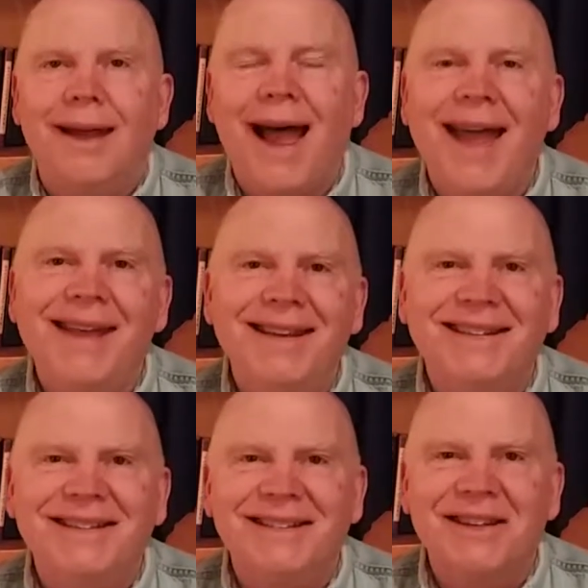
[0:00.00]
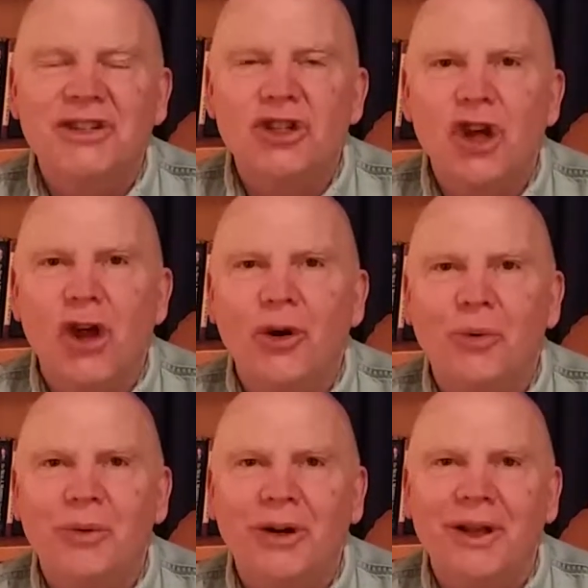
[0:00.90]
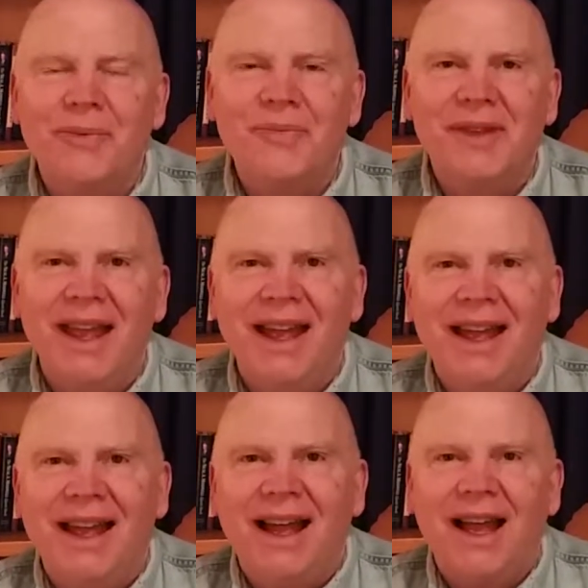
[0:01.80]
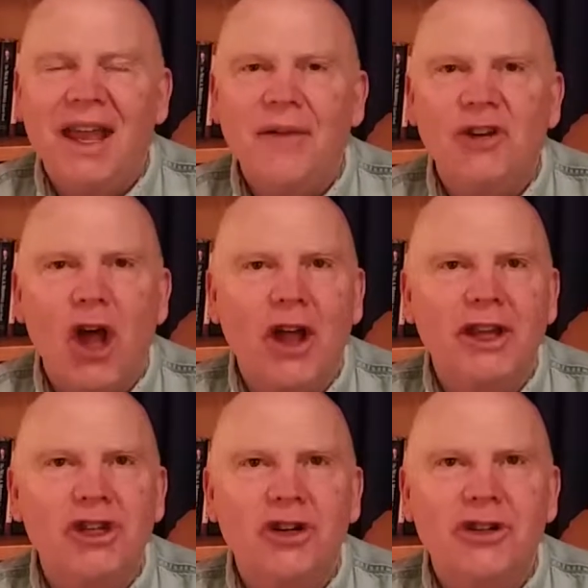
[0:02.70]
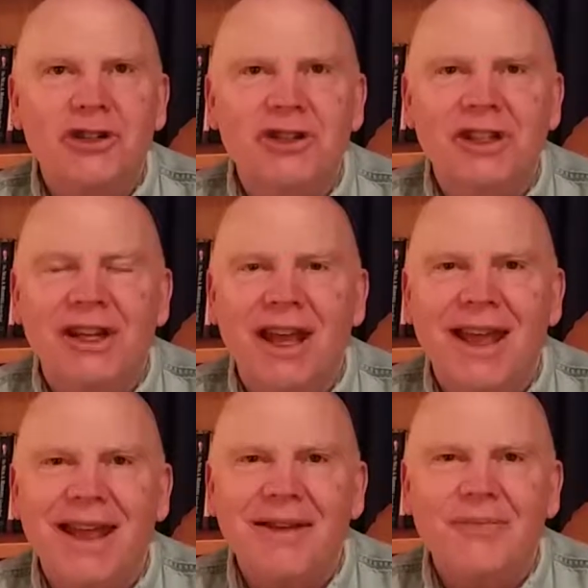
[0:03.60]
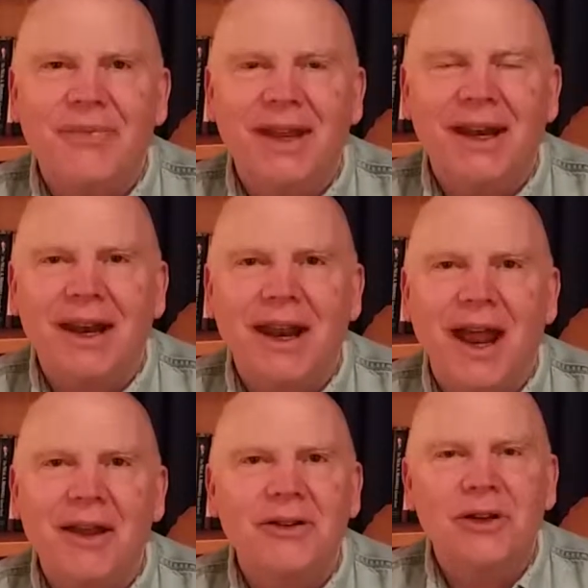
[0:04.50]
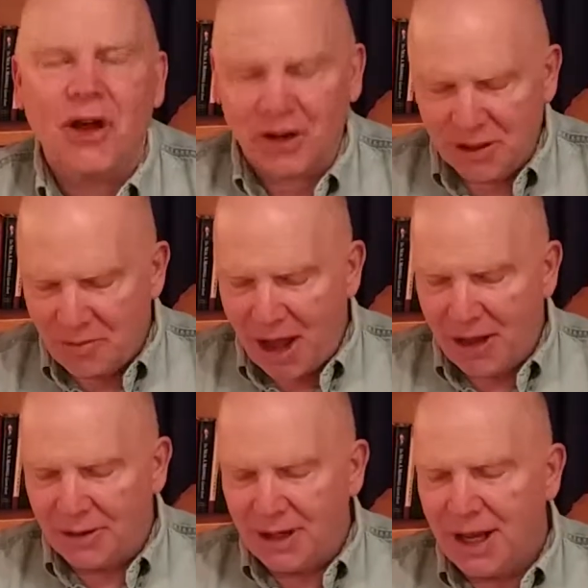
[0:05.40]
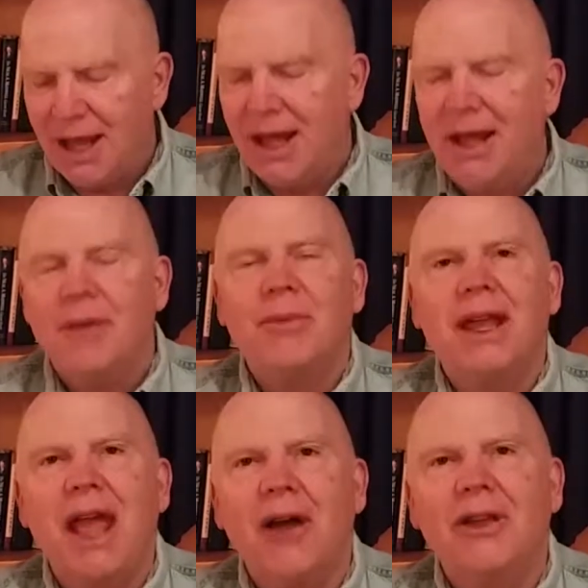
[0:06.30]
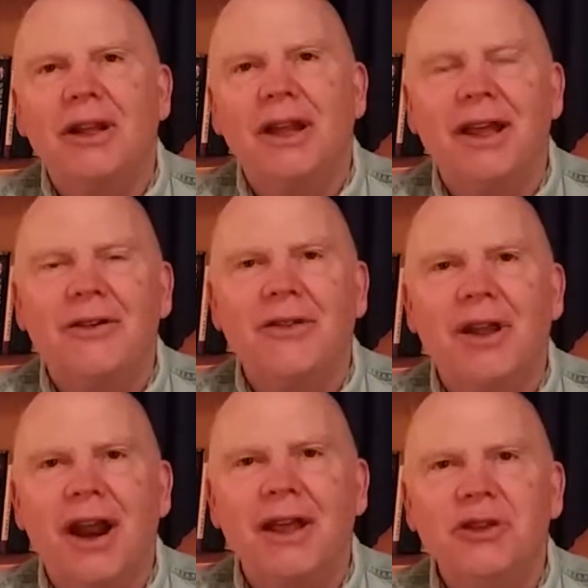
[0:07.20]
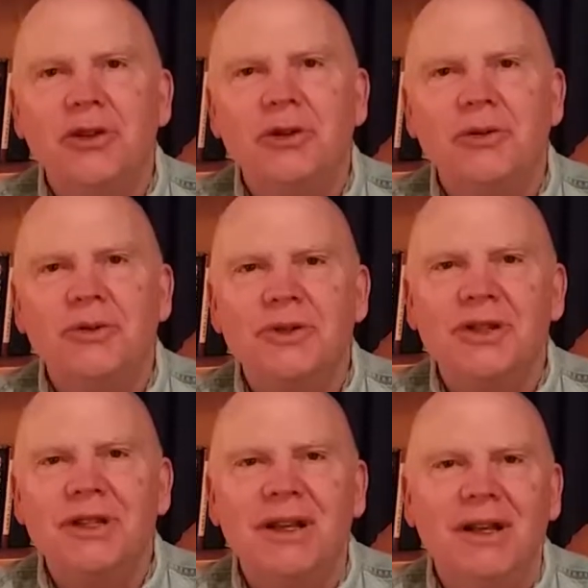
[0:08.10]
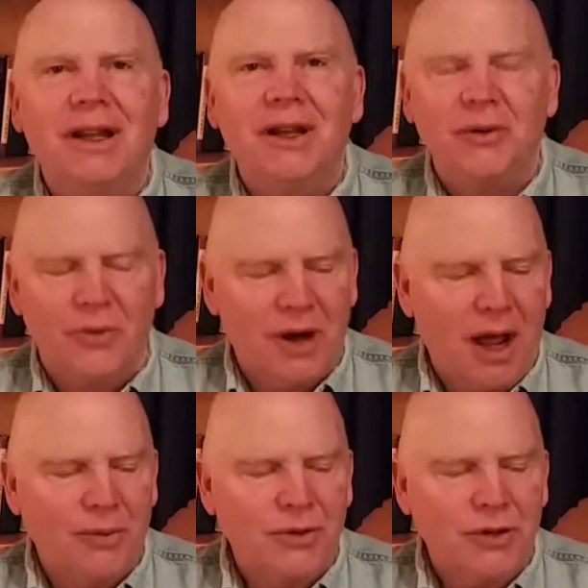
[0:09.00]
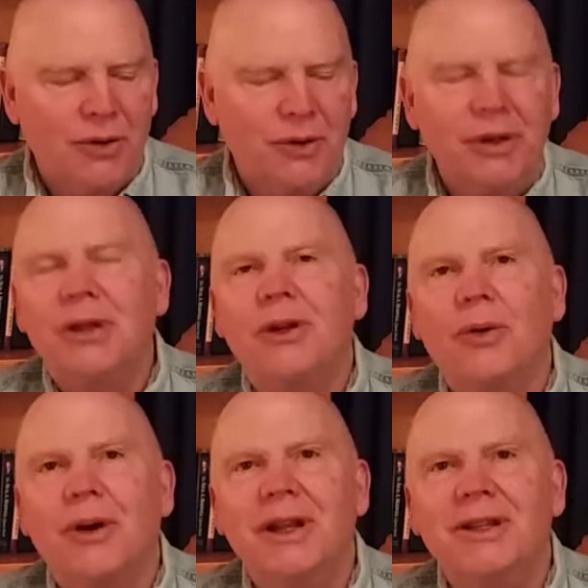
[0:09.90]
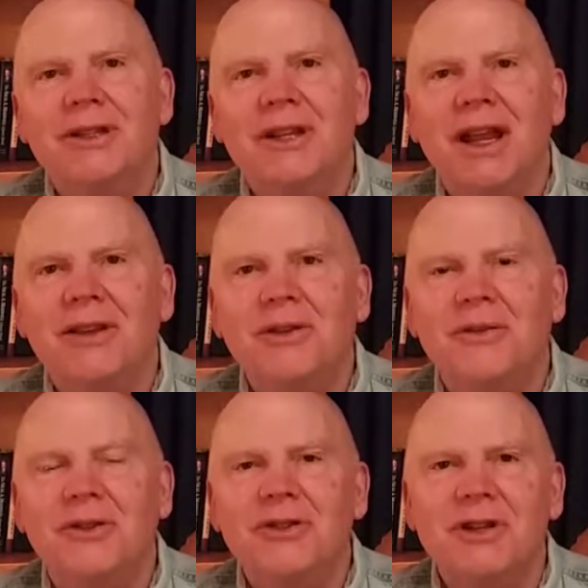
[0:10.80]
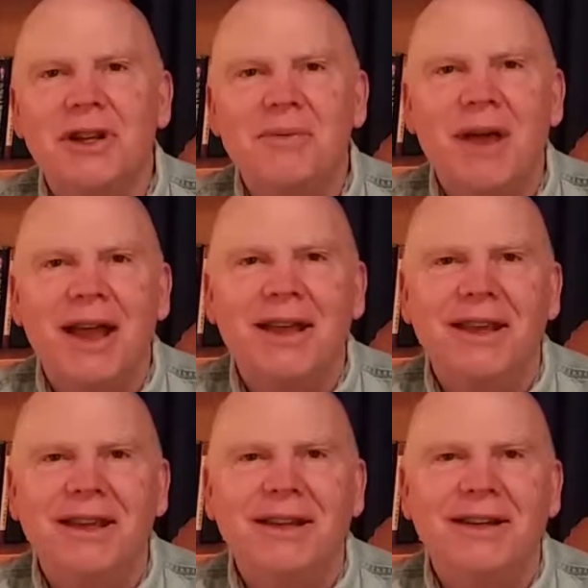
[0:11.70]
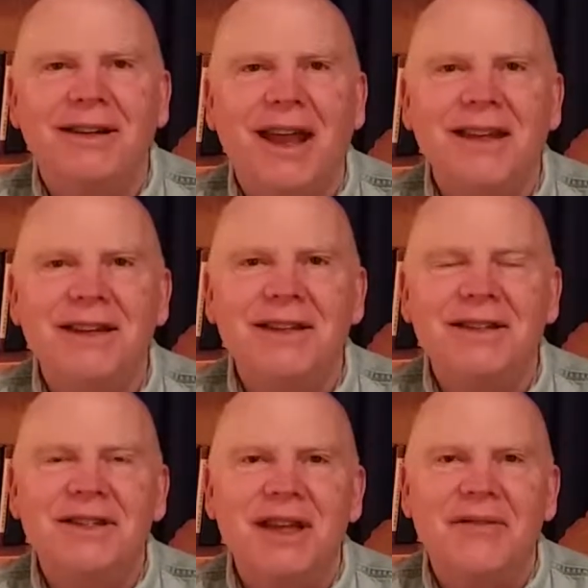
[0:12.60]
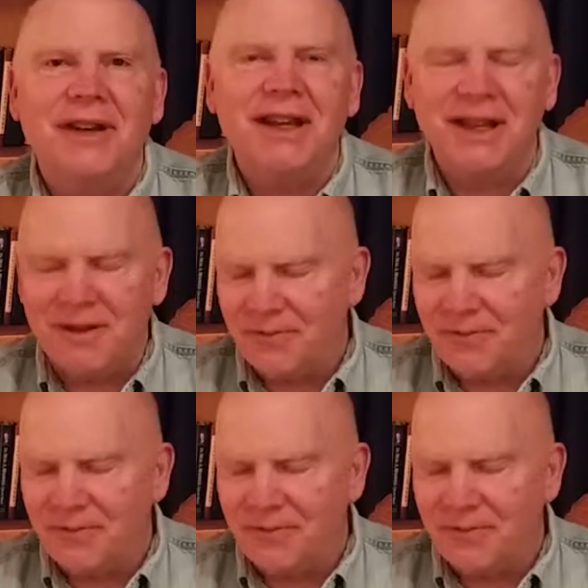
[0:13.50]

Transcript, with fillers: Hi, this is John Holbrook. I gave a talk in church today and I talked about my calculator that I used when I was going to Oregon State University back in 1970.